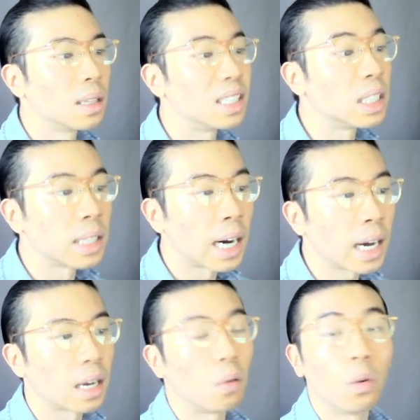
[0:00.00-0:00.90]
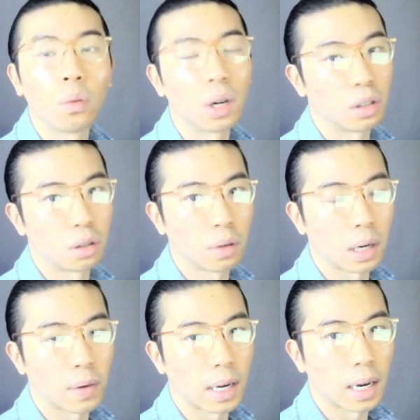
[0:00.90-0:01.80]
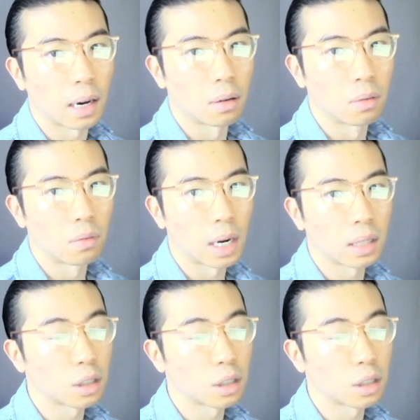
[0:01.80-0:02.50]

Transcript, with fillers: denying what we're doing right now, right?